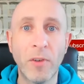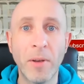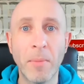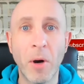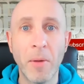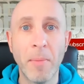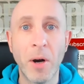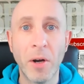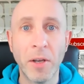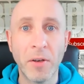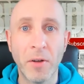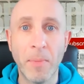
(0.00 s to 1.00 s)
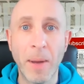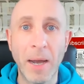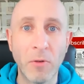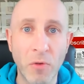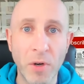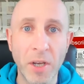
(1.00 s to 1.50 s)
in my mind
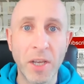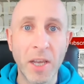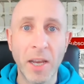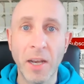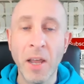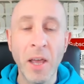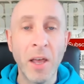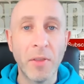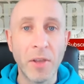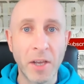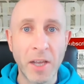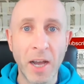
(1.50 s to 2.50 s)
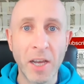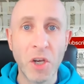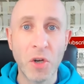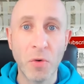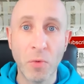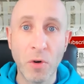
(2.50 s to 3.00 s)
about drinking, the
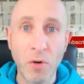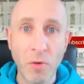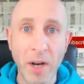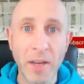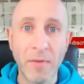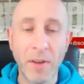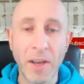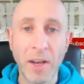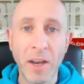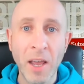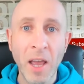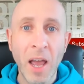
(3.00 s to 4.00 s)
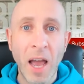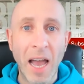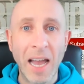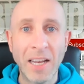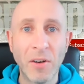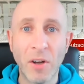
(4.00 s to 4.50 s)
occasional craving,
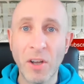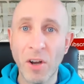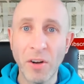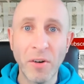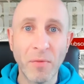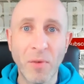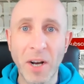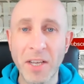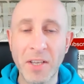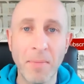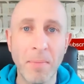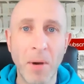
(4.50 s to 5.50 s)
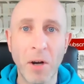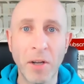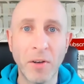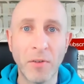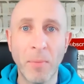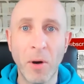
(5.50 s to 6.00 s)
and a kind of racing
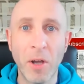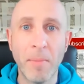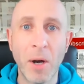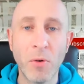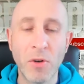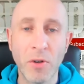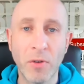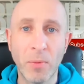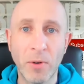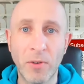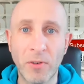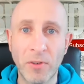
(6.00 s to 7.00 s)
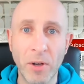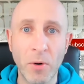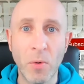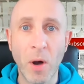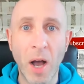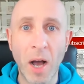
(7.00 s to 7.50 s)
mind as my emotions were
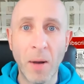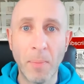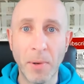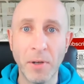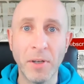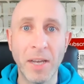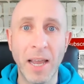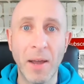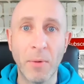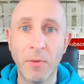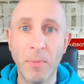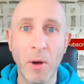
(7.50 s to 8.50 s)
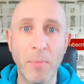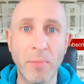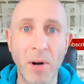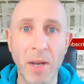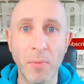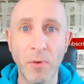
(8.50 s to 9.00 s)
still up and down as my
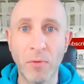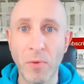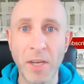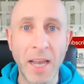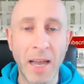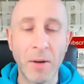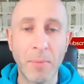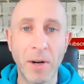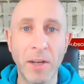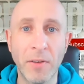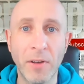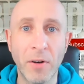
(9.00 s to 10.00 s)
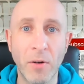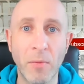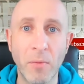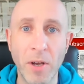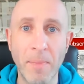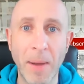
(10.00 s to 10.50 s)
brain was recalibrating
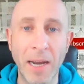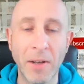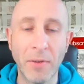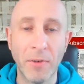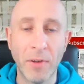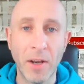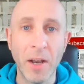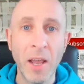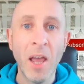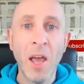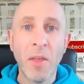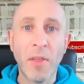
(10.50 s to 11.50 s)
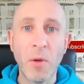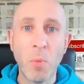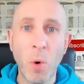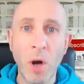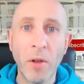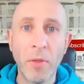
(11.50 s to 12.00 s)
and rebalancing. They
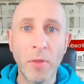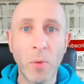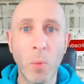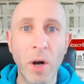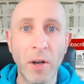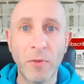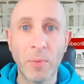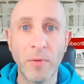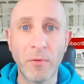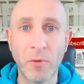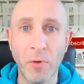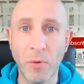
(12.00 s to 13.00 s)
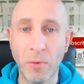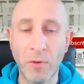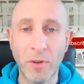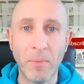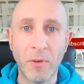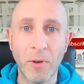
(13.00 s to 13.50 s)
weren't the worst withdrawal
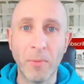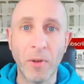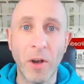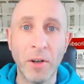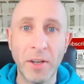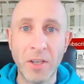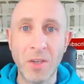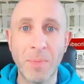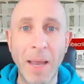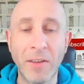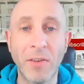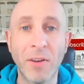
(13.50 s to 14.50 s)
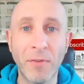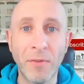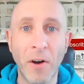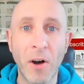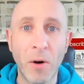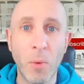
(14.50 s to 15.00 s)
symptoms. I'd expected
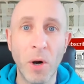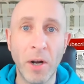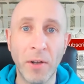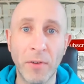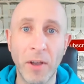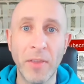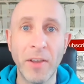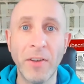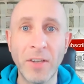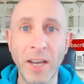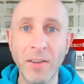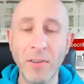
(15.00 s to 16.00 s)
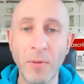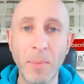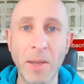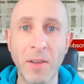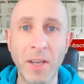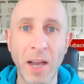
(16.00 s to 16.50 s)
far worse. And this tends to
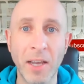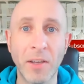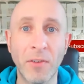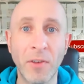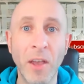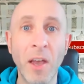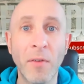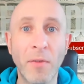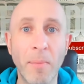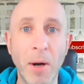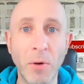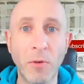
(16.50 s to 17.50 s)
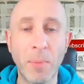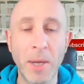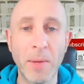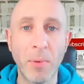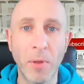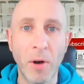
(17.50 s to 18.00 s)
be the case for most
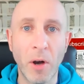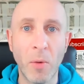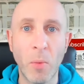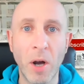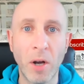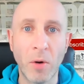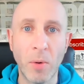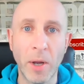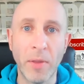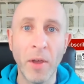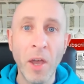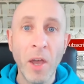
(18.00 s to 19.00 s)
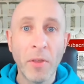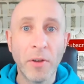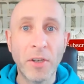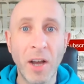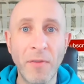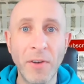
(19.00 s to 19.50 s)
people that I work with. The
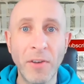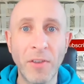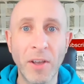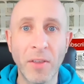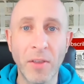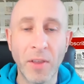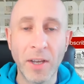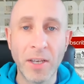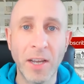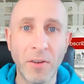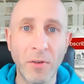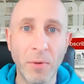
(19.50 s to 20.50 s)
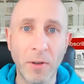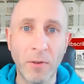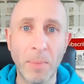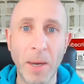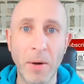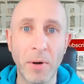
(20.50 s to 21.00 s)
toughest thing that they tend to
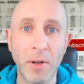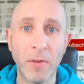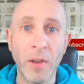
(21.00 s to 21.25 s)
experience